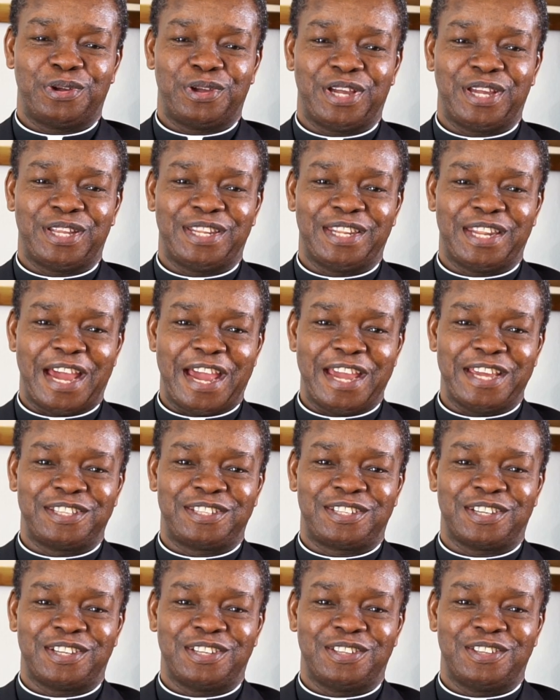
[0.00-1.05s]
in
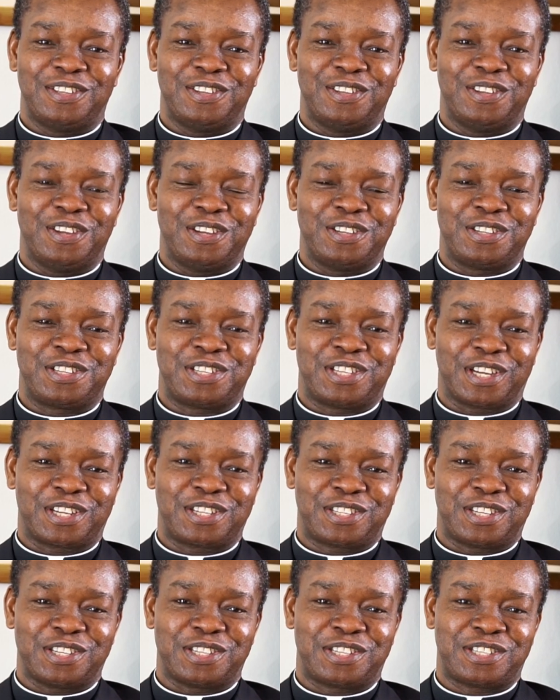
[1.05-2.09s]

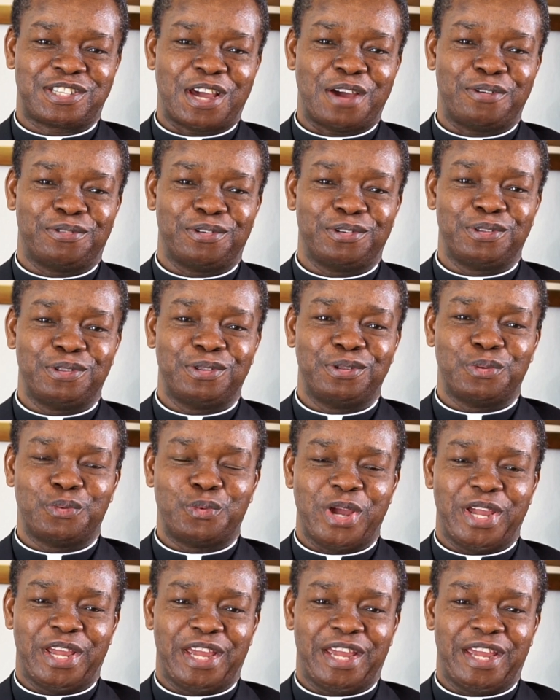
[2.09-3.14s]
1967,
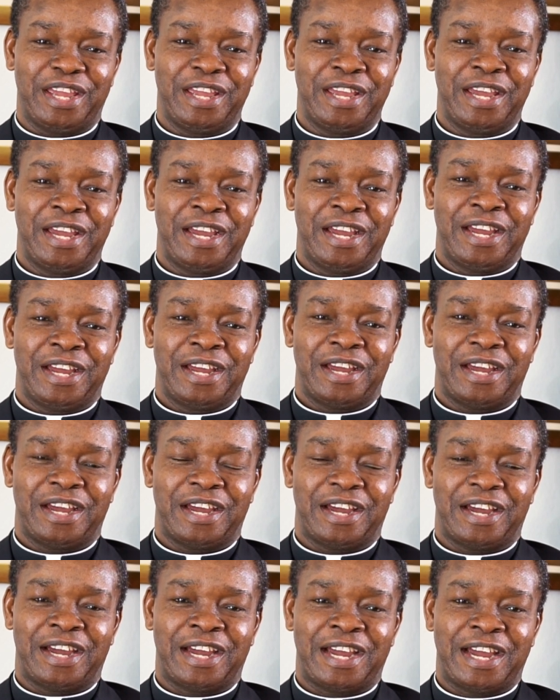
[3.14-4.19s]
we
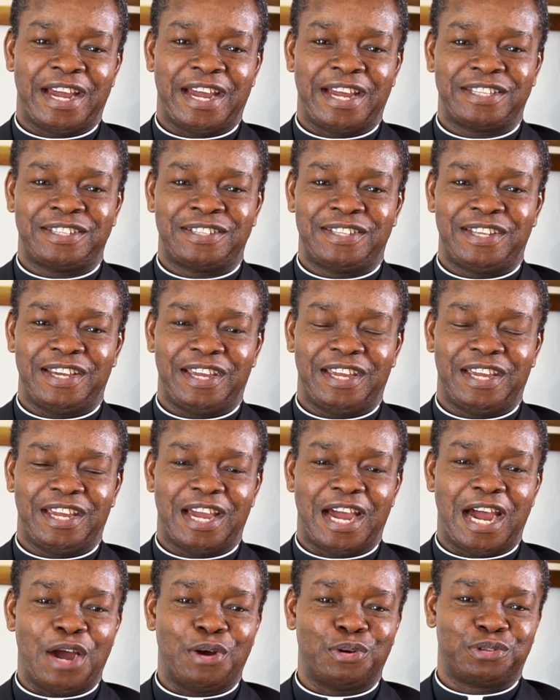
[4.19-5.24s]
had the
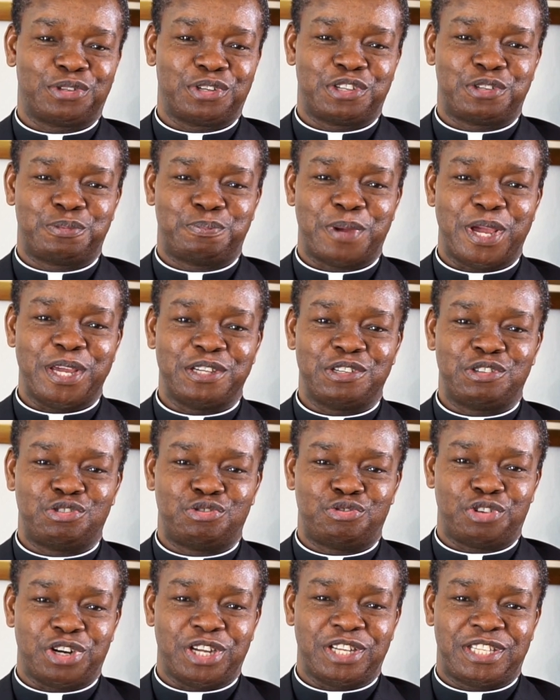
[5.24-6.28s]
Outer Space
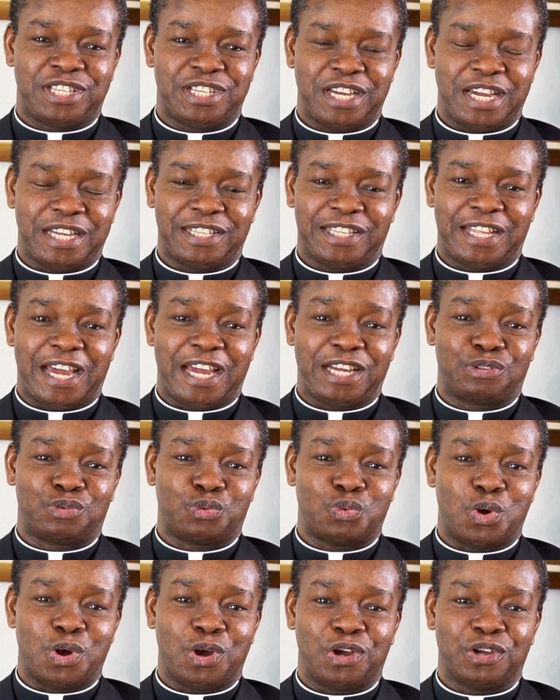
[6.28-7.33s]
Treaty, and that
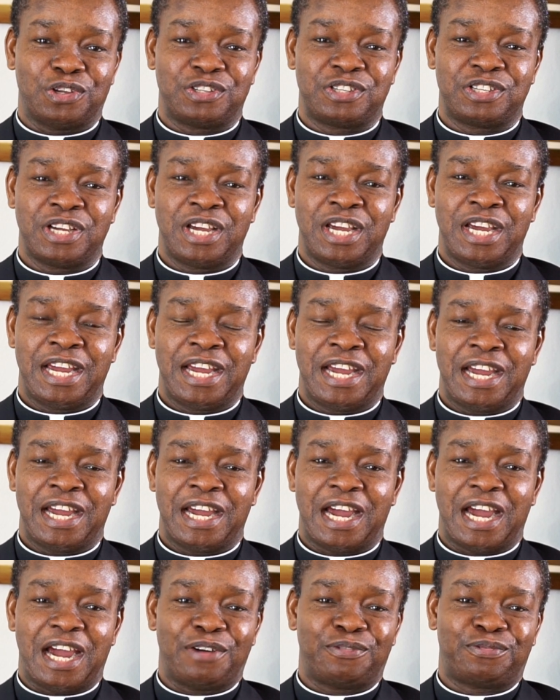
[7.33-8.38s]
was
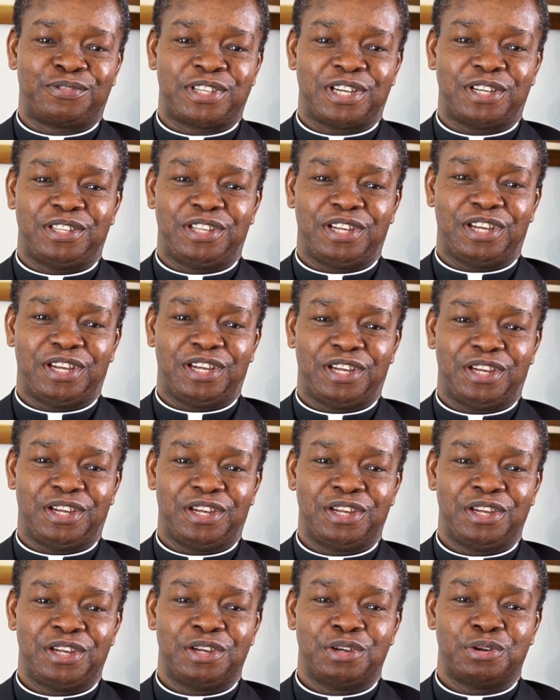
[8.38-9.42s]
after the
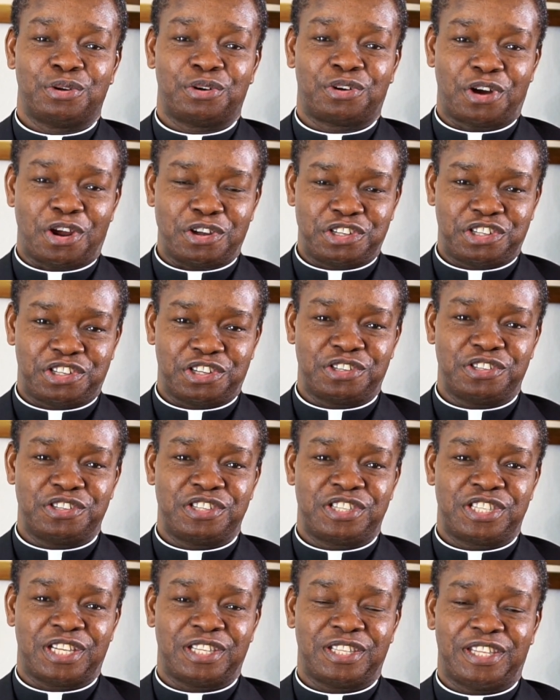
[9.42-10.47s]

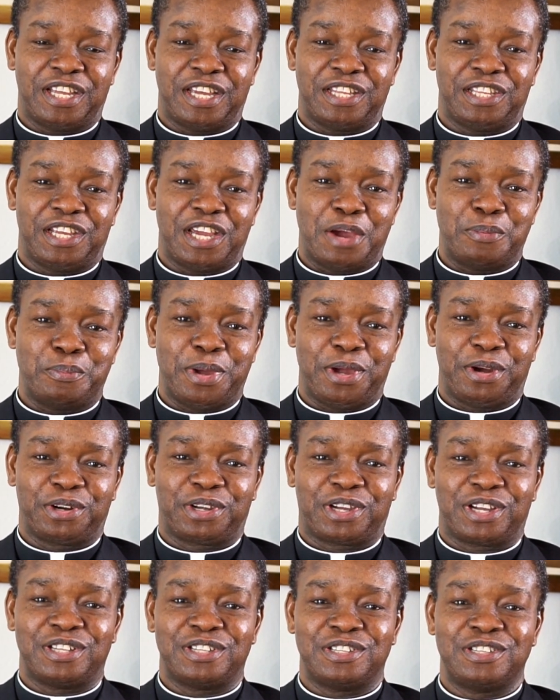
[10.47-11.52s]
Russians and then the
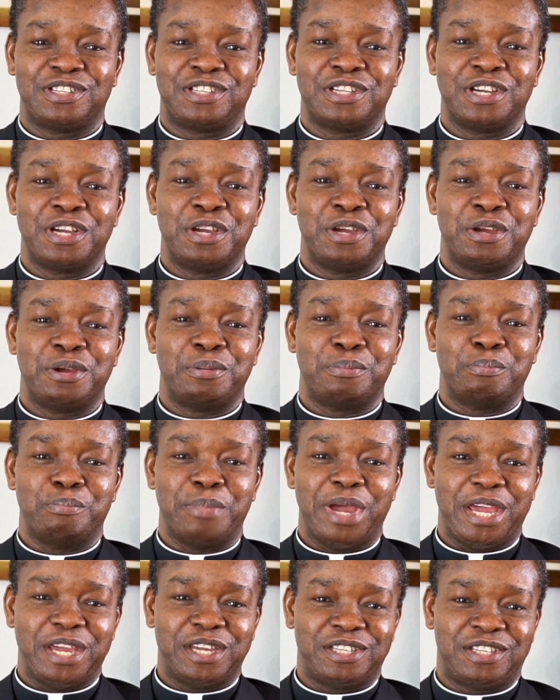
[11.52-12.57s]
Americans
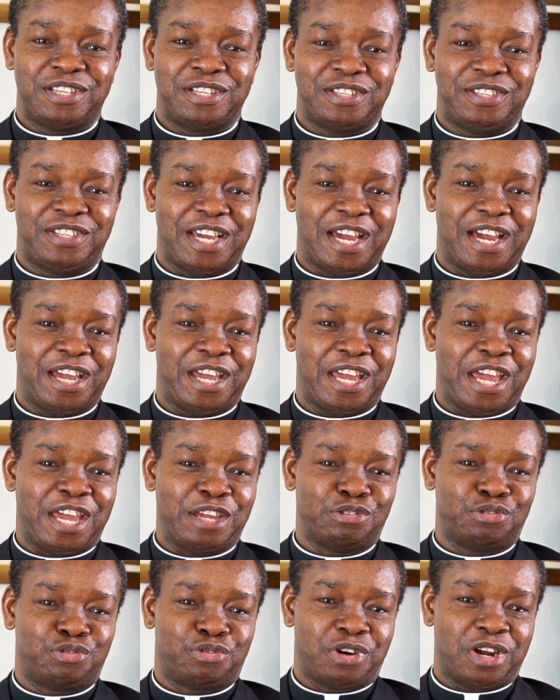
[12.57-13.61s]
made their
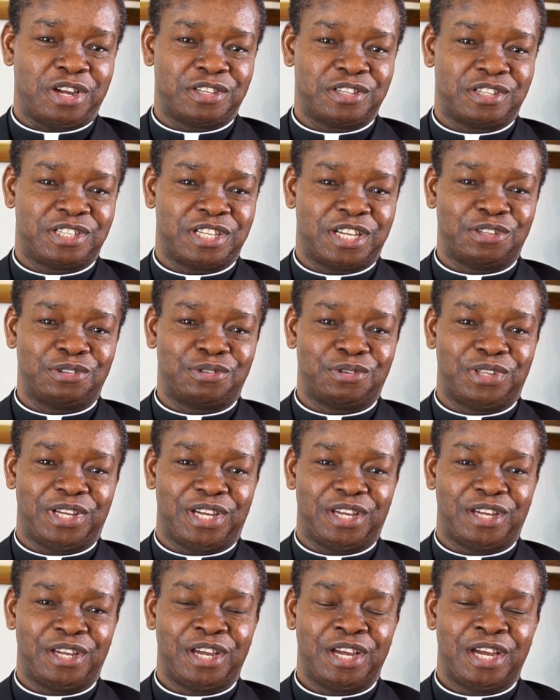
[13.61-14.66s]
entrance into
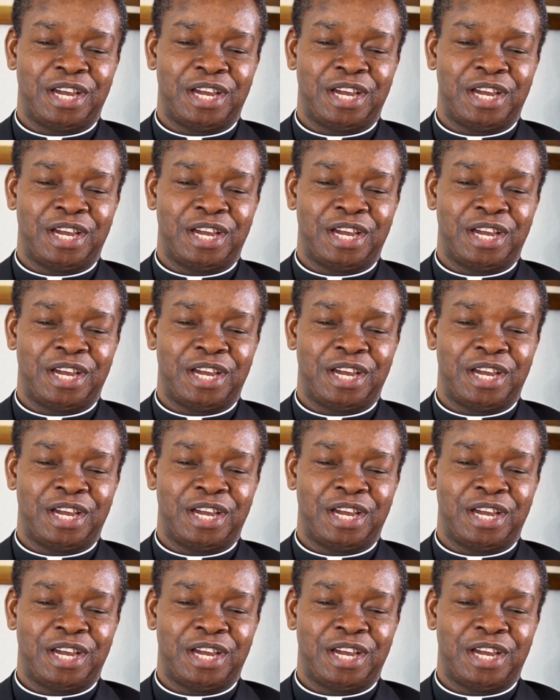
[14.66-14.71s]
the